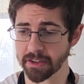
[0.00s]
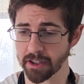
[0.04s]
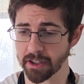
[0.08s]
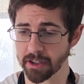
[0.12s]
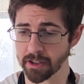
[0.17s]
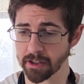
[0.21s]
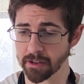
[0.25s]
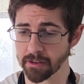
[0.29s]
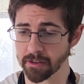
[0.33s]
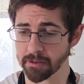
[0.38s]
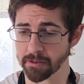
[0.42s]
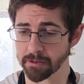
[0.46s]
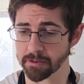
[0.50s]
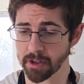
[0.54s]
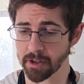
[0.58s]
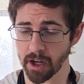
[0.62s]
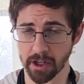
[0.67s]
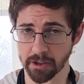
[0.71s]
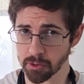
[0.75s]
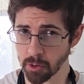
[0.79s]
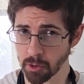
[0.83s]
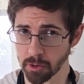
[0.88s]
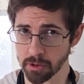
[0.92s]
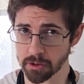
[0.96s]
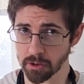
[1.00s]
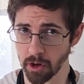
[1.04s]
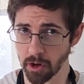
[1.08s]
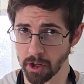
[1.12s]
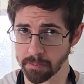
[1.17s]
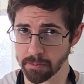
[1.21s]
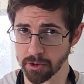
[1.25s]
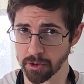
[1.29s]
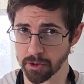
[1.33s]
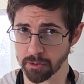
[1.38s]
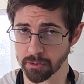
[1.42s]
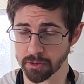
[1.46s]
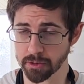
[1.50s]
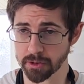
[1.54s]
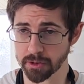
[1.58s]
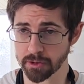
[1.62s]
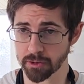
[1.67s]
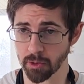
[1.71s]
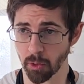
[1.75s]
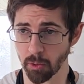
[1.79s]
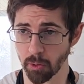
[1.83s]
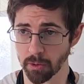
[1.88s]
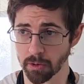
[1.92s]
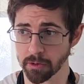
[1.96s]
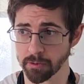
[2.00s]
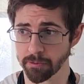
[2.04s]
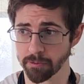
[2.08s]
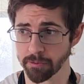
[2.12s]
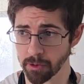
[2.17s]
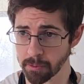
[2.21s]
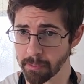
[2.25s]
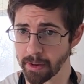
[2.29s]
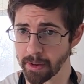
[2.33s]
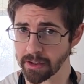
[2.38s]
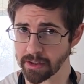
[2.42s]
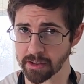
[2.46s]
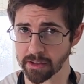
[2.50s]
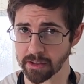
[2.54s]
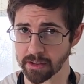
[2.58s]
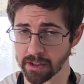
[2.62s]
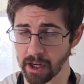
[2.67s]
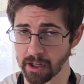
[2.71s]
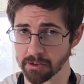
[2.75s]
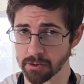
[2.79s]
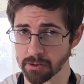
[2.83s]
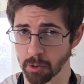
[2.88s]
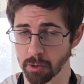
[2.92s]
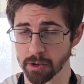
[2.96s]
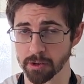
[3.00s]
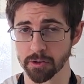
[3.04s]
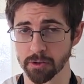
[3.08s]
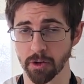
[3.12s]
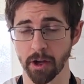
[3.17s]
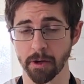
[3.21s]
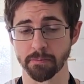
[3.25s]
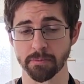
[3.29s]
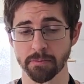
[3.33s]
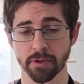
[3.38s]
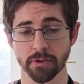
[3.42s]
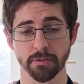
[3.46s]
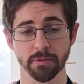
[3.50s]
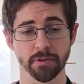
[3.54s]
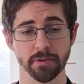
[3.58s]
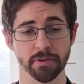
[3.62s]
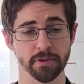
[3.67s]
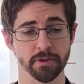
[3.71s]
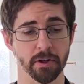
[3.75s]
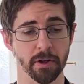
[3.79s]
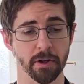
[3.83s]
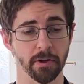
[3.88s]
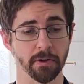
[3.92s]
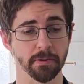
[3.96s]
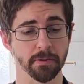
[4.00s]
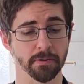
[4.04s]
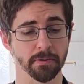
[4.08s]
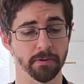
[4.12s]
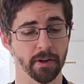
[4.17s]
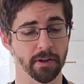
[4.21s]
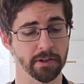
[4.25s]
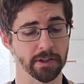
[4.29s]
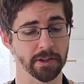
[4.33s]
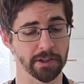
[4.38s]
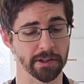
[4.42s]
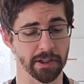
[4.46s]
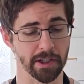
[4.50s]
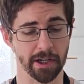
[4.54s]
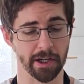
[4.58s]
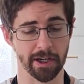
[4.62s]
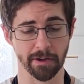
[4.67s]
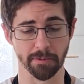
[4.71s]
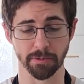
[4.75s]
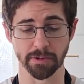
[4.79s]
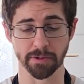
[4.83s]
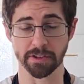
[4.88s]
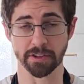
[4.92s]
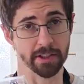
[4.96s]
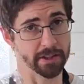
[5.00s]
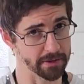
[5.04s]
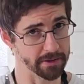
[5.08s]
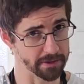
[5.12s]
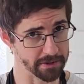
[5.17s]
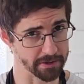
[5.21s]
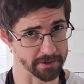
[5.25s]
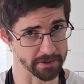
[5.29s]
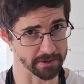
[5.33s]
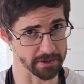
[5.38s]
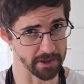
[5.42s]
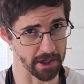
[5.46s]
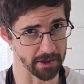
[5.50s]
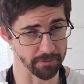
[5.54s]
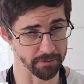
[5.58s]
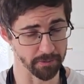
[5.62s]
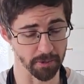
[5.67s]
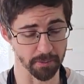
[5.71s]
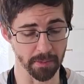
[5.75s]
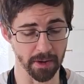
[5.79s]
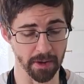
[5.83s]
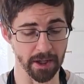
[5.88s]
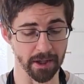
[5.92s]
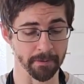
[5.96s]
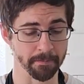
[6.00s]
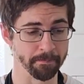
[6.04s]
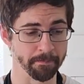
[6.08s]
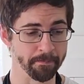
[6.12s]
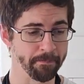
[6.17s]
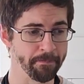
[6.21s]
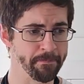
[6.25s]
of Concord grape juice or fermented Concord grape juice, so I would say this is not for me.